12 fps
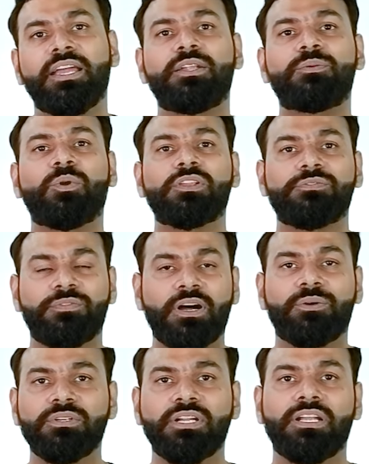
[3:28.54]
it was
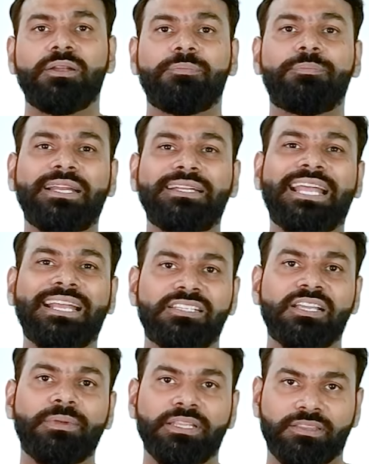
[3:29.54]
found by
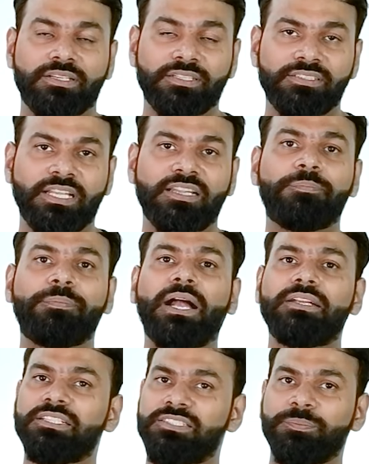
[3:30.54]
DEXA method that the
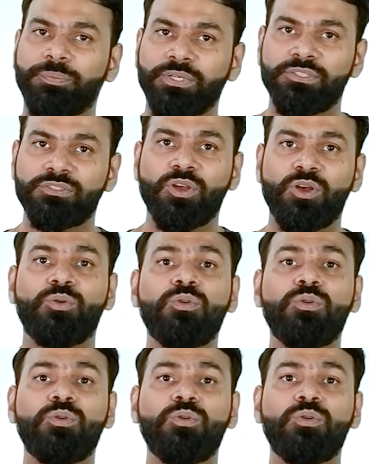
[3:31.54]
participants